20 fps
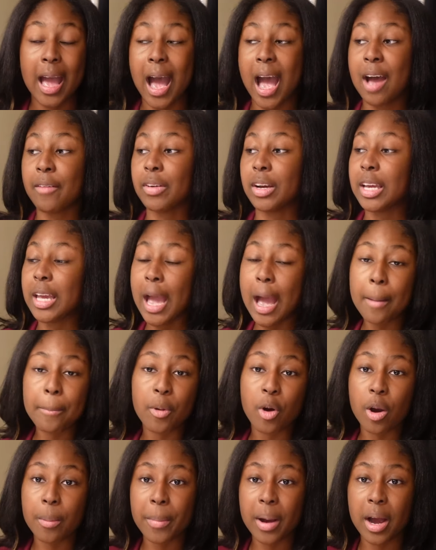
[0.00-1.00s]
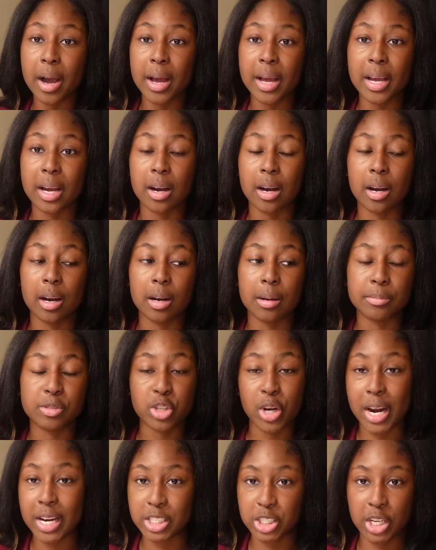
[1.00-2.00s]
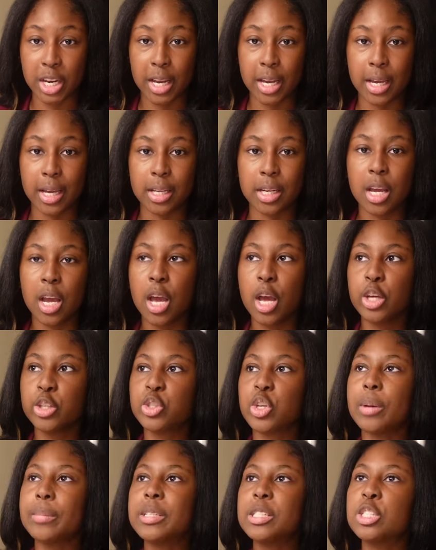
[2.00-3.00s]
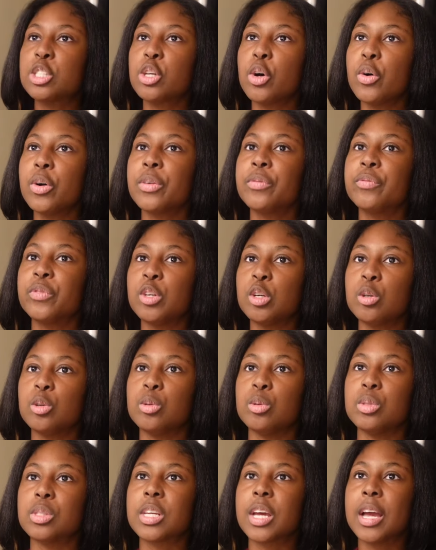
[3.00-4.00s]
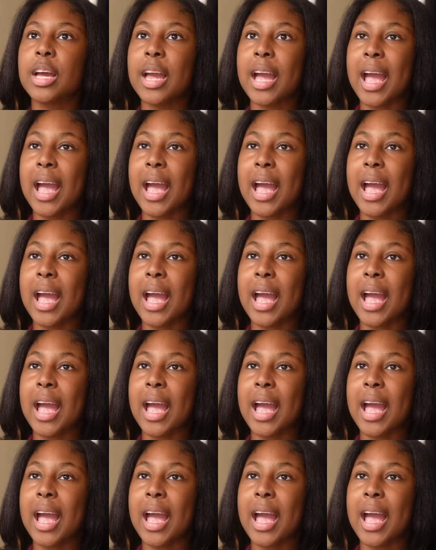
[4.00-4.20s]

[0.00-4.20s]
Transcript: I have a cap on my um, trash can. So I'm just so confused.